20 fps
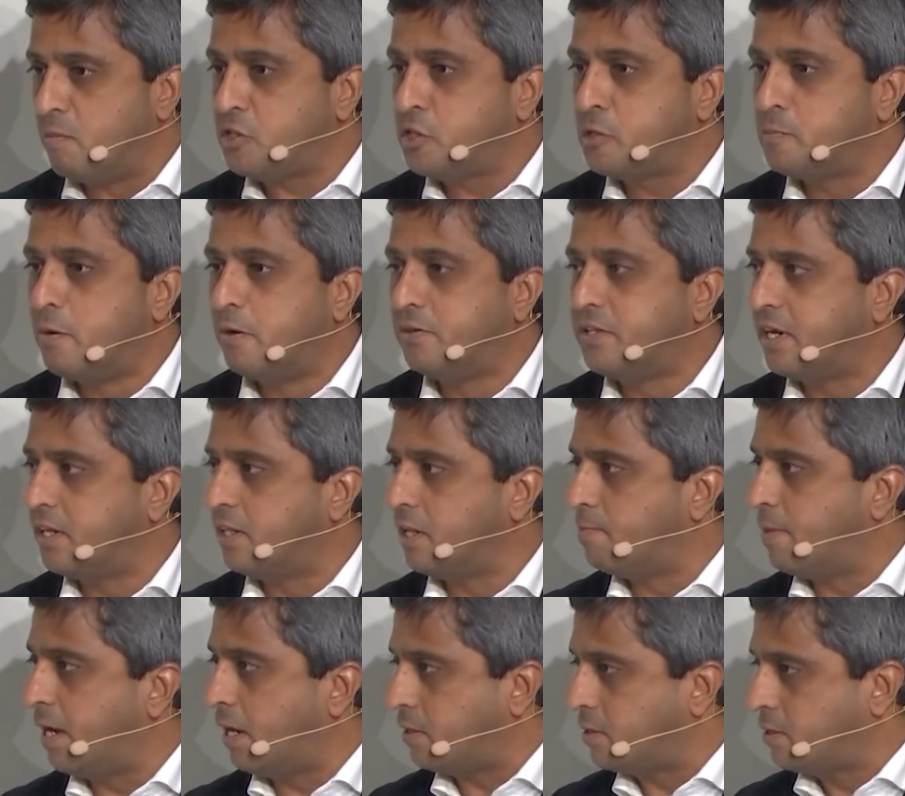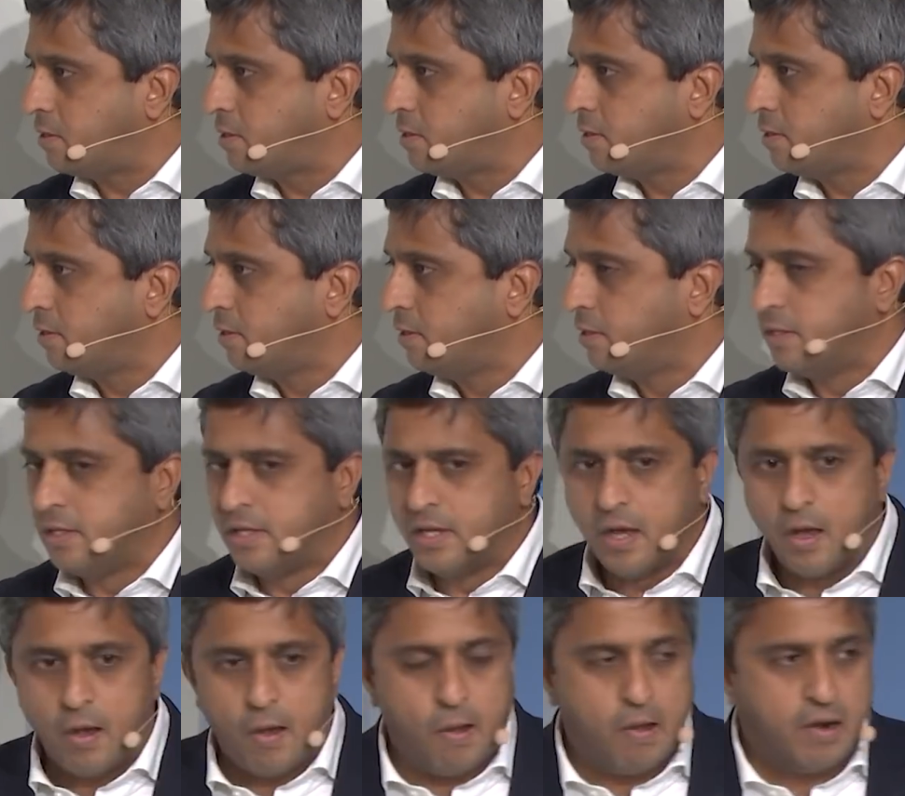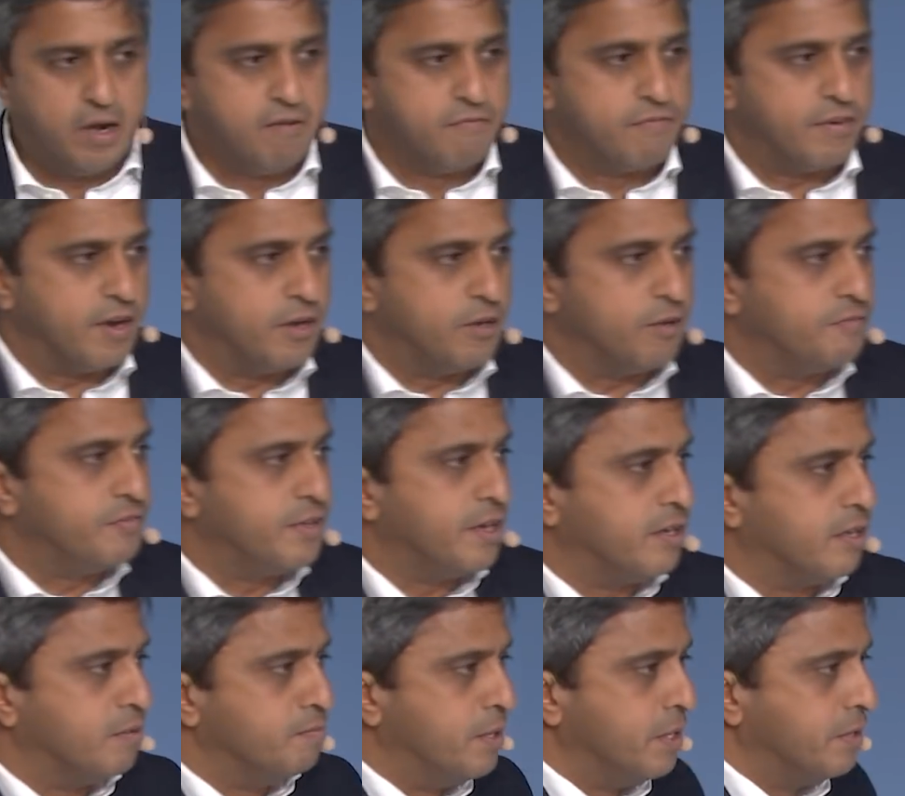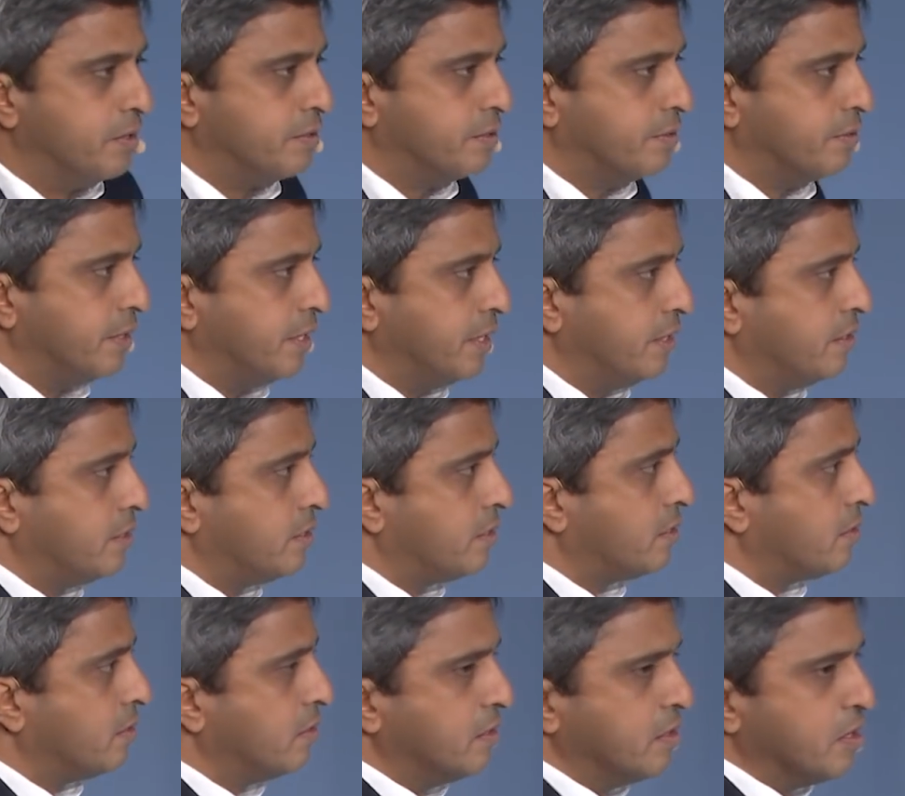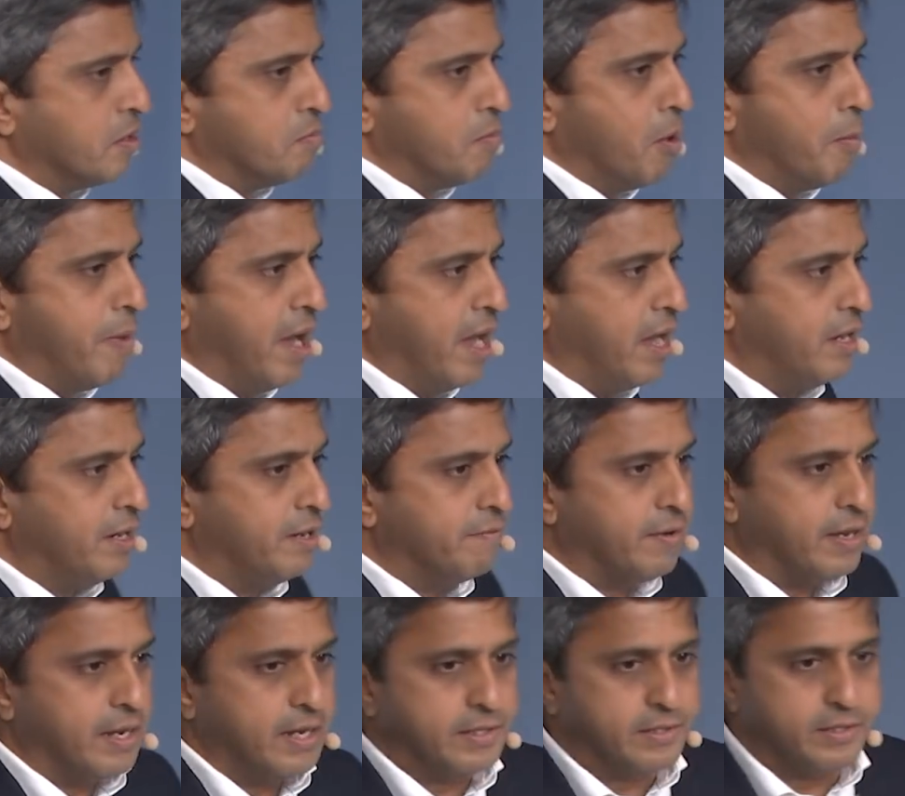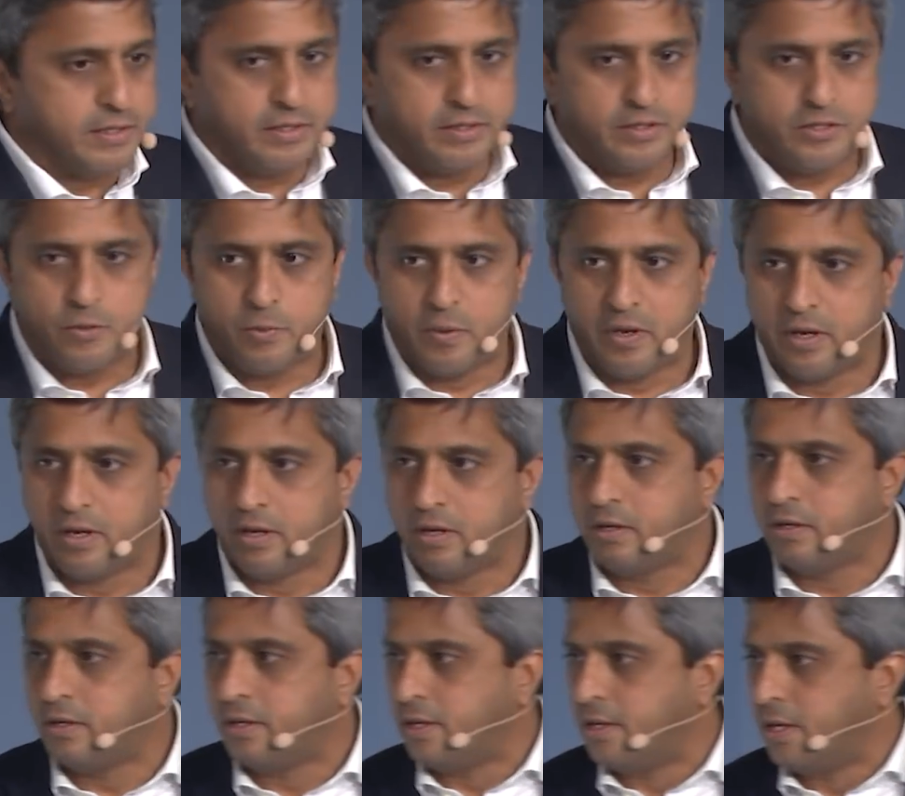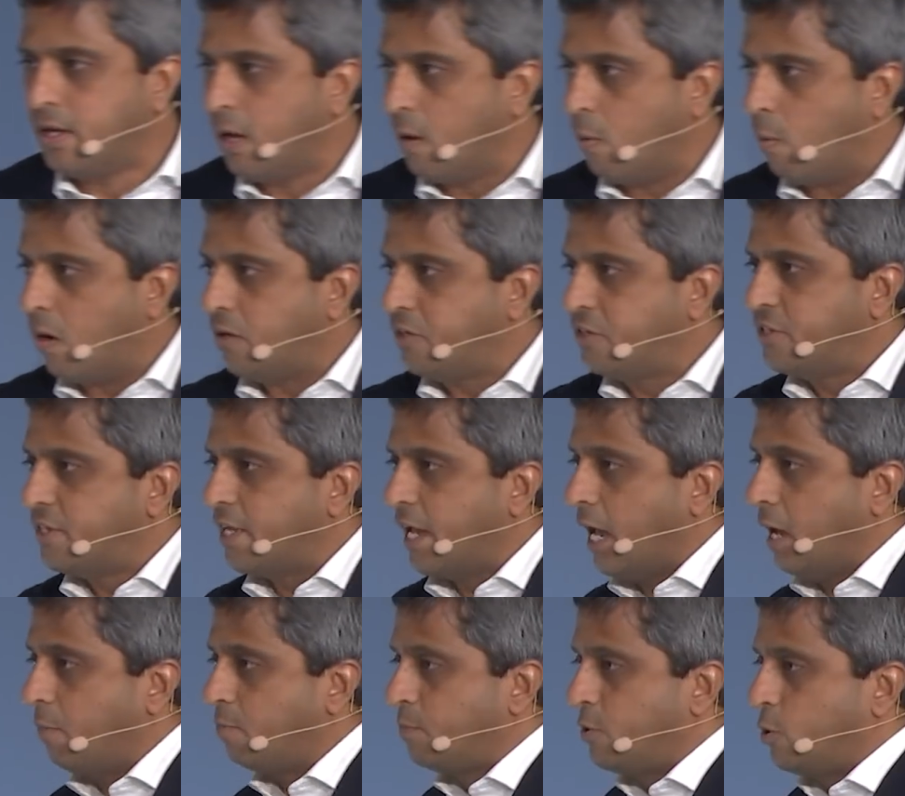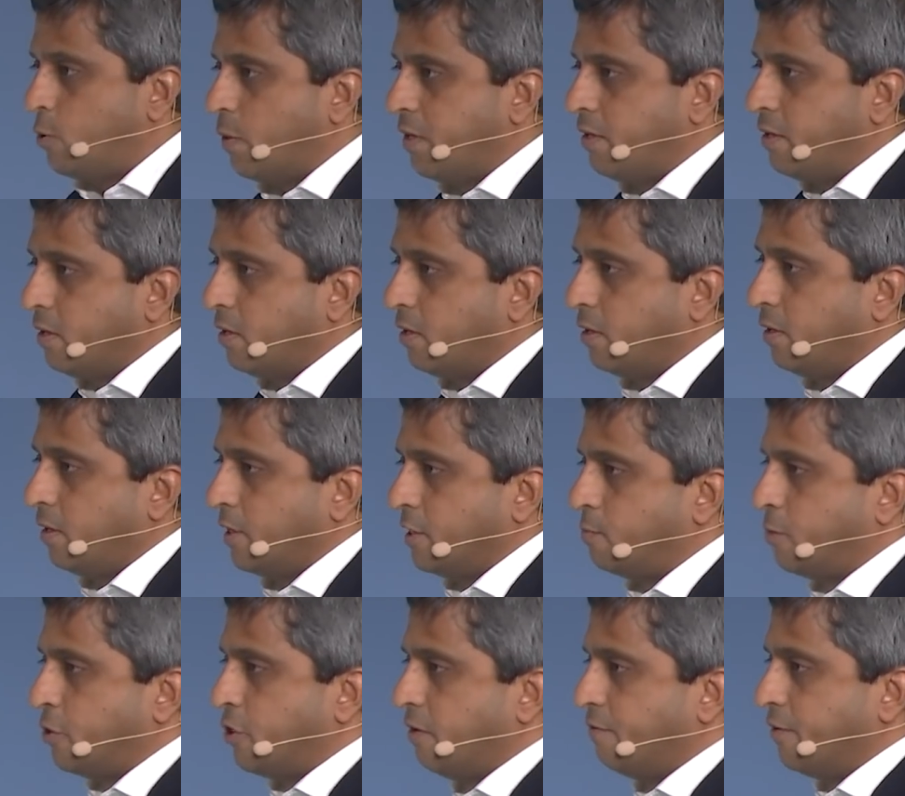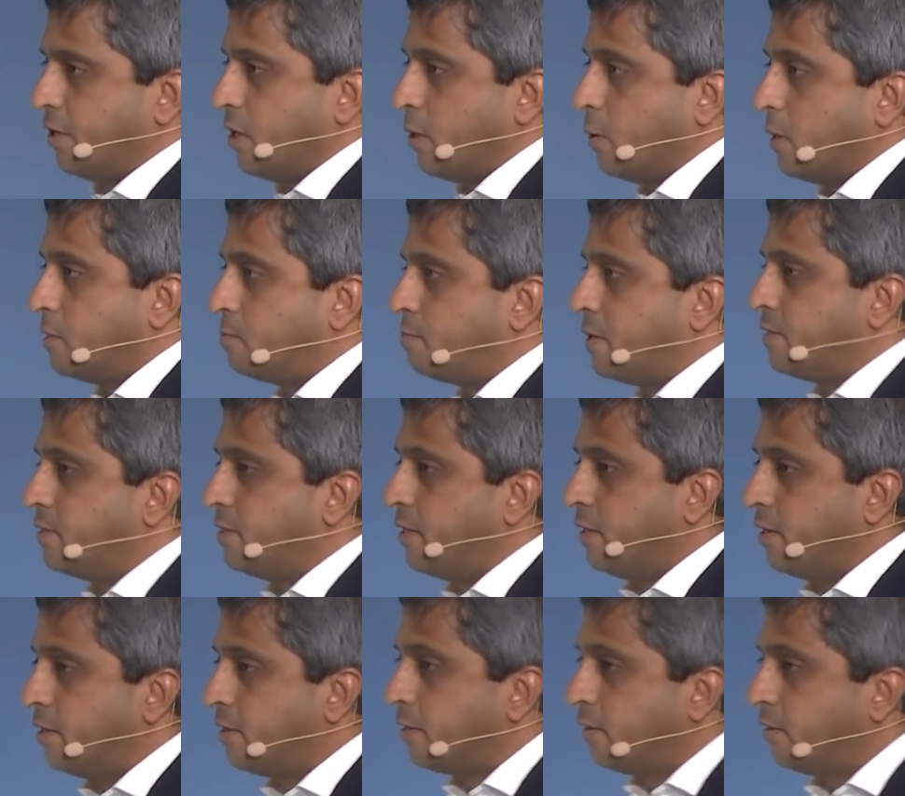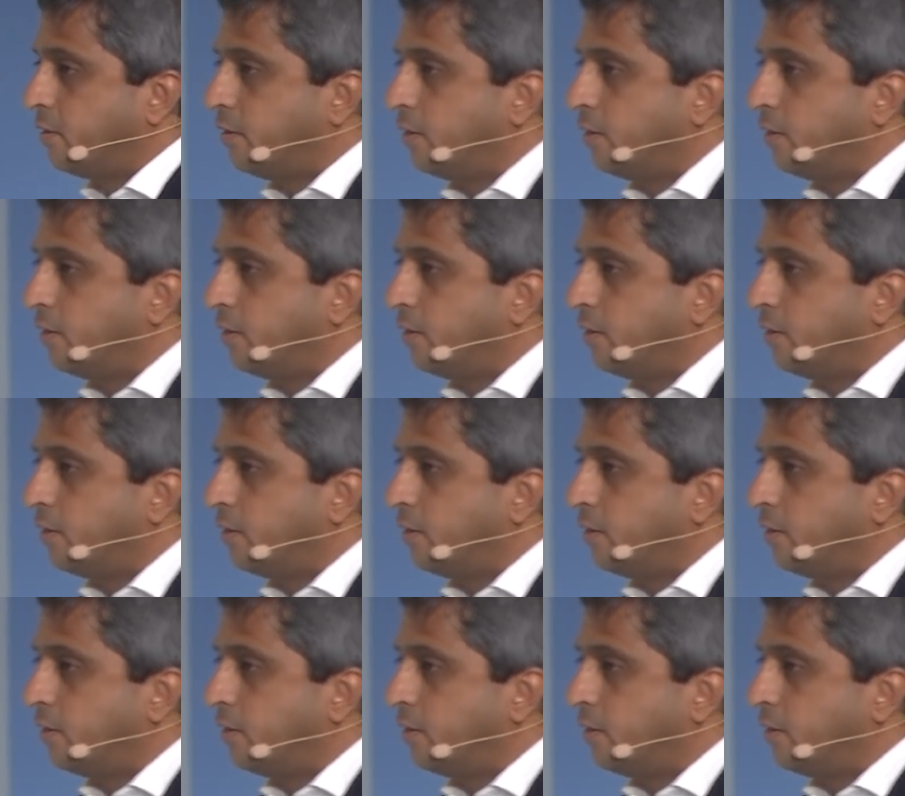much more than in the past. All in front of their computer screens, mobile devices, doing WhatsApp, Twitter, especially for the US president.